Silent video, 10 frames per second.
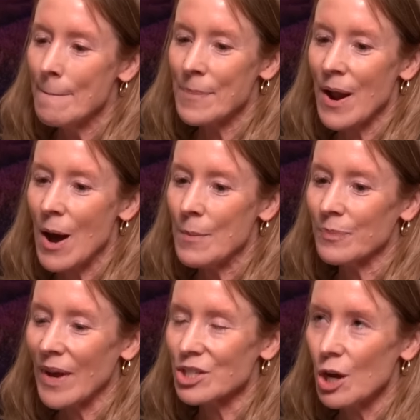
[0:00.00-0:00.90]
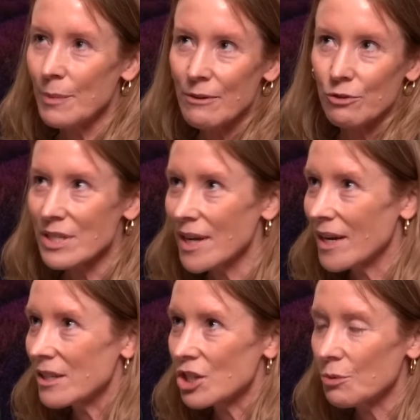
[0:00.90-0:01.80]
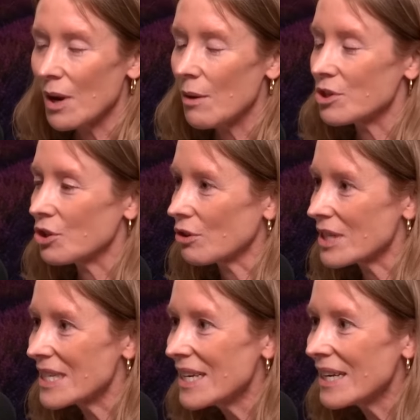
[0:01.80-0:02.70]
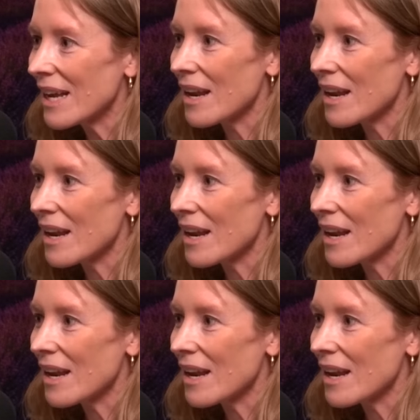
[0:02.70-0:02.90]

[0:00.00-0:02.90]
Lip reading: But I saw my first dietitian when I was 13,